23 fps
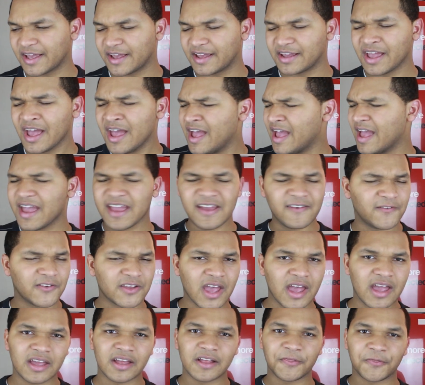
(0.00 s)
like
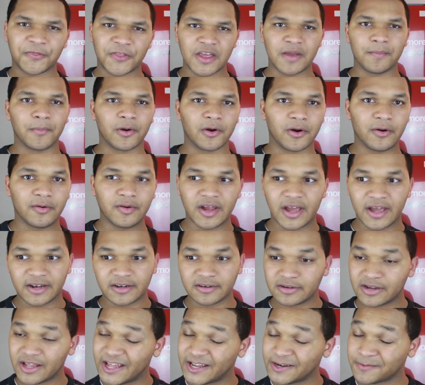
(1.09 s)
AV8 and Themer,
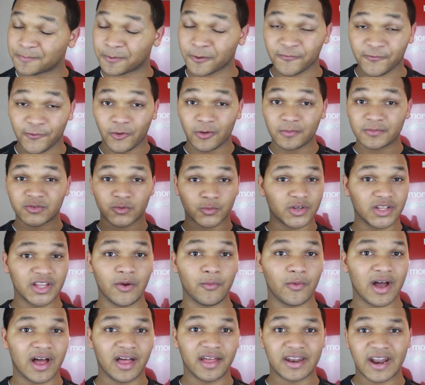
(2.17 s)
and it performs really
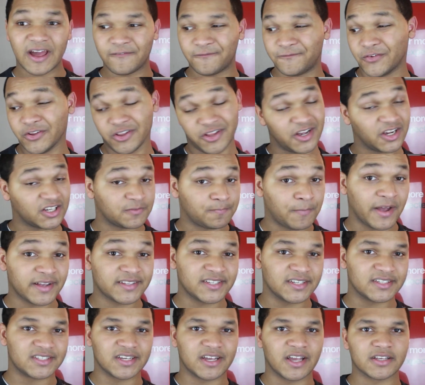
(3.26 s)
well, and I fully
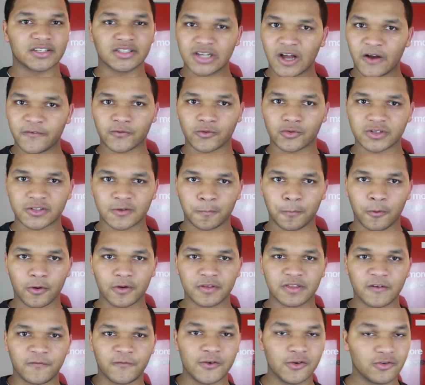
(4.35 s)
expect it to get software support
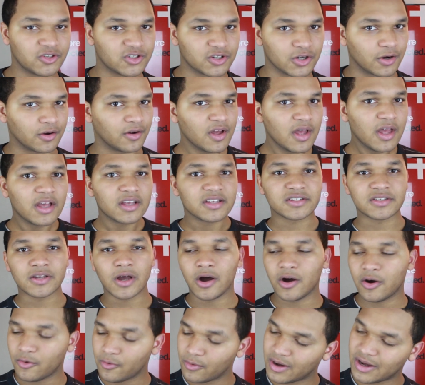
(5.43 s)
in the future.
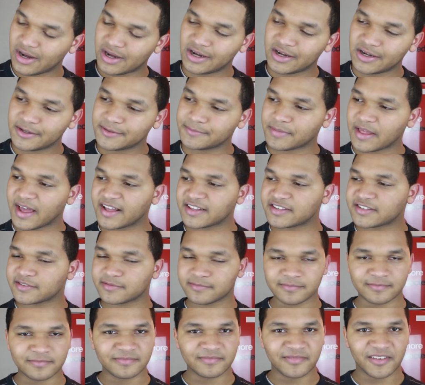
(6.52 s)
So that's
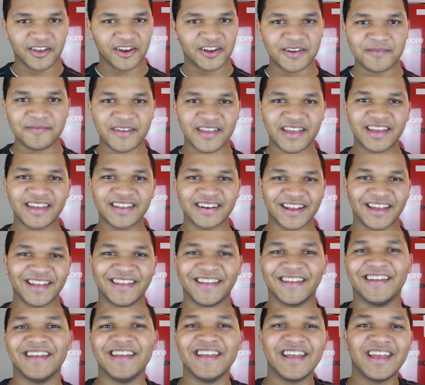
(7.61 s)
gonna be it.
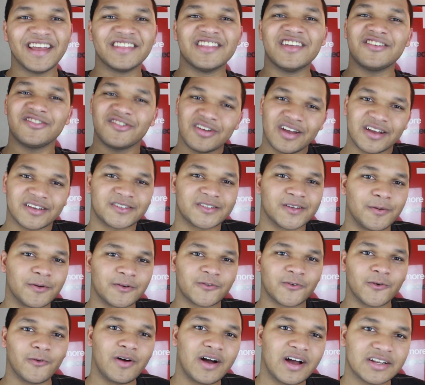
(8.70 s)
Thank you guys so
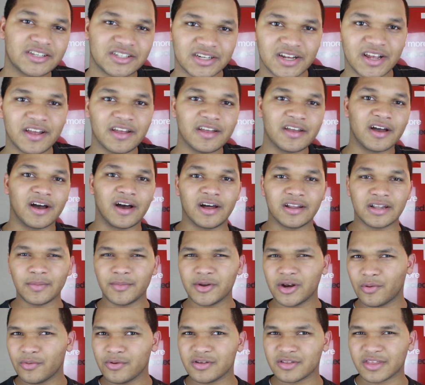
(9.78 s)
much for watching. Let me
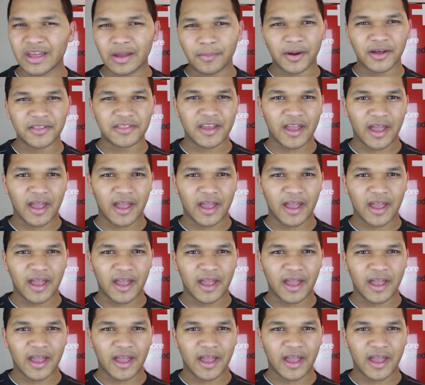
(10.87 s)
know what you think about